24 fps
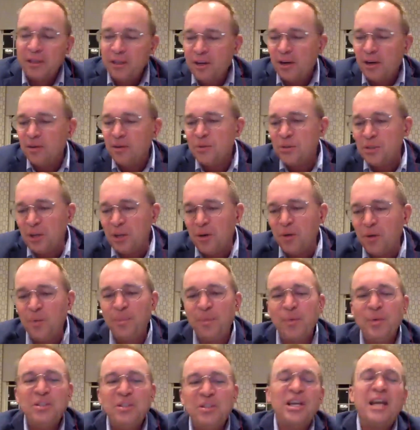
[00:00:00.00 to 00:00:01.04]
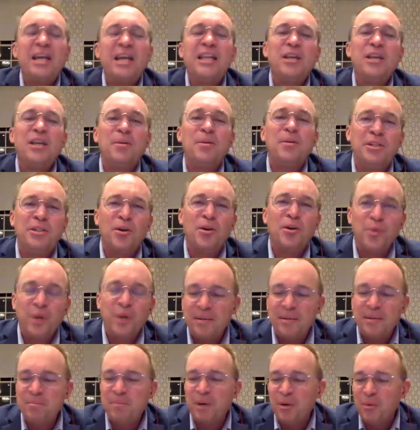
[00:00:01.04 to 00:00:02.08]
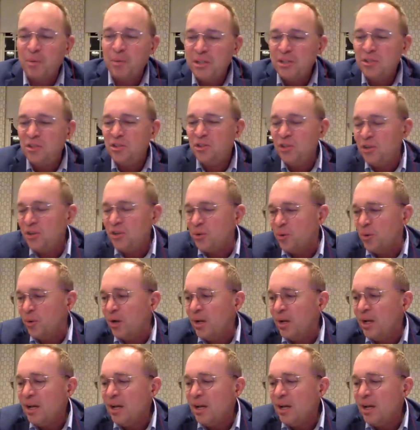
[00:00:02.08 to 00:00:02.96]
You know, so we say that we don't read them, but we do.